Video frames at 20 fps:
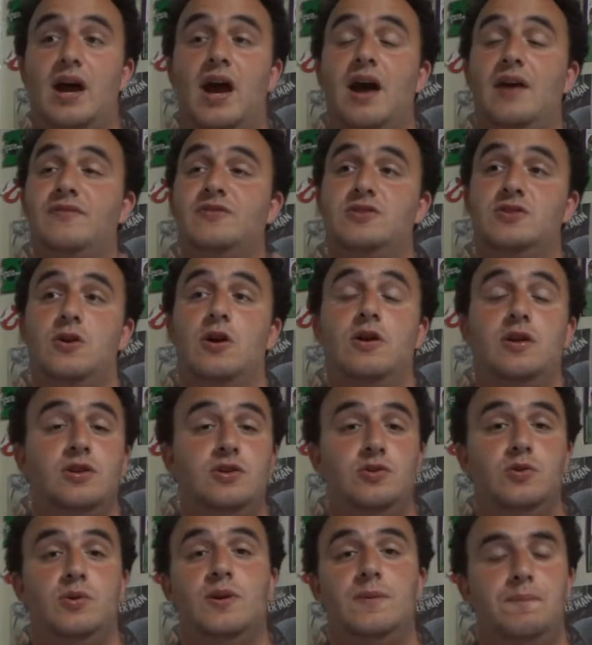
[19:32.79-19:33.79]
I've started
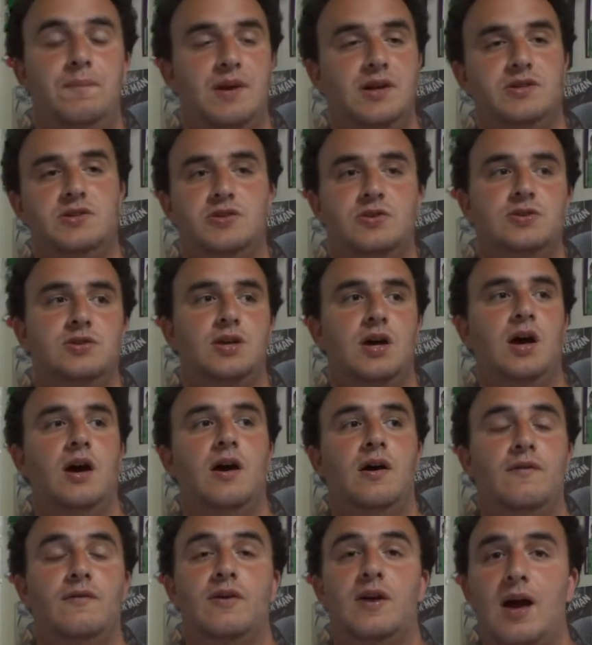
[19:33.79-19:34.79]
doing pictures
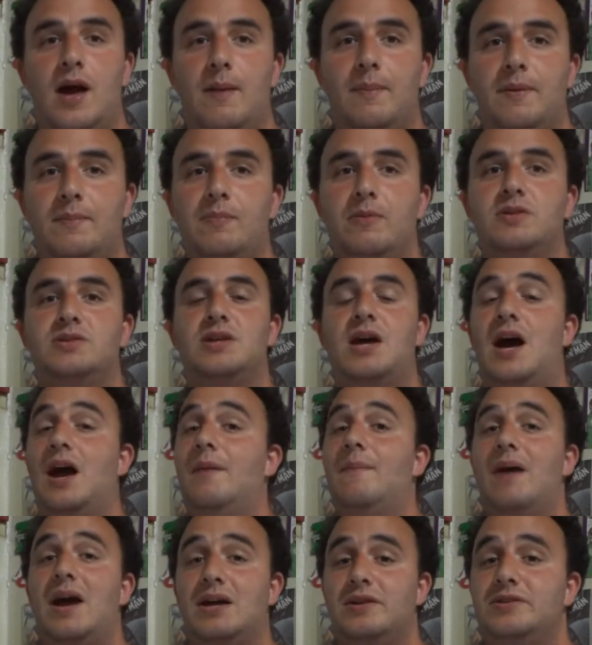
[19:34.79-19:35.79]
of comic books.
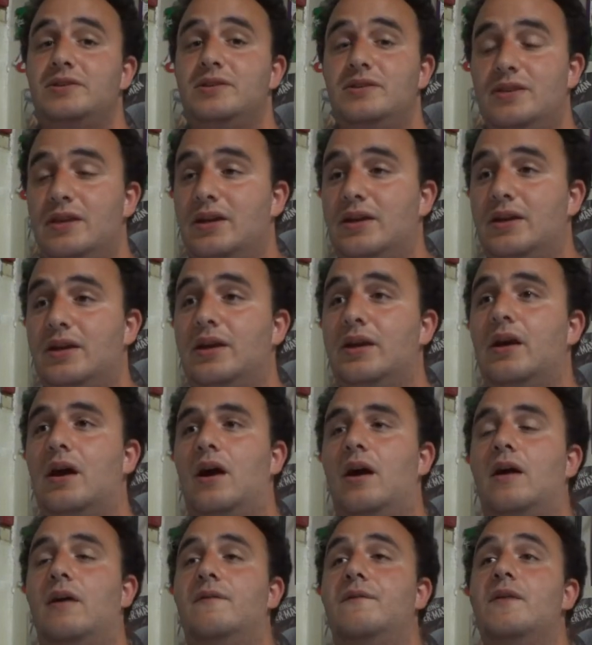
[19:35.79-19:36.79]
I'm actually thinking
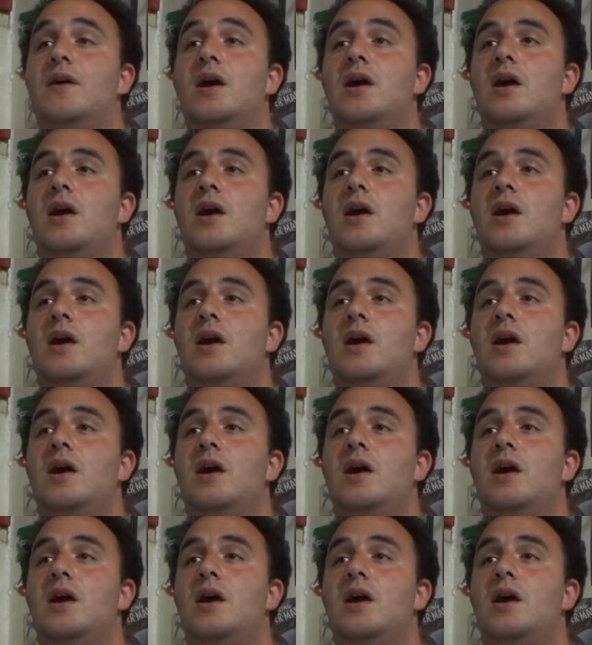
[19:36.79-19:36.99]
of